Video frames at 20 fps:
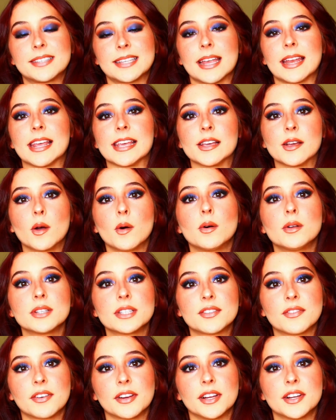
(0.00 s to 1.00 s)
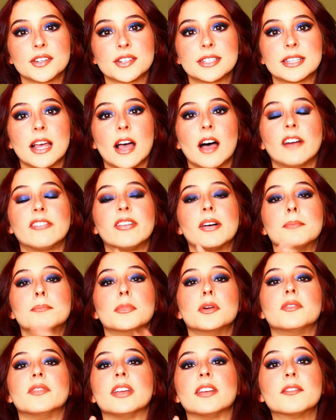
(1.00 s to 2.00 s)
setting goals for yourself,
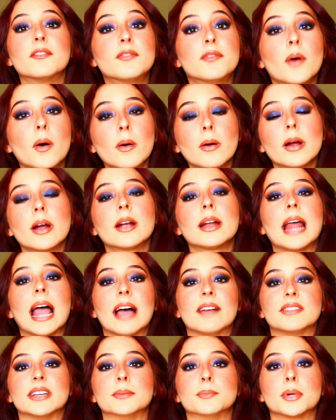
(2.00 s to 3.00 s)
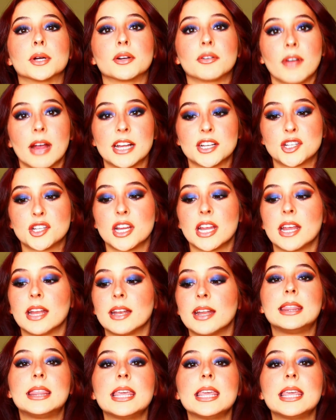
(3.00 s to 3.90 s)
moving forward, having progression,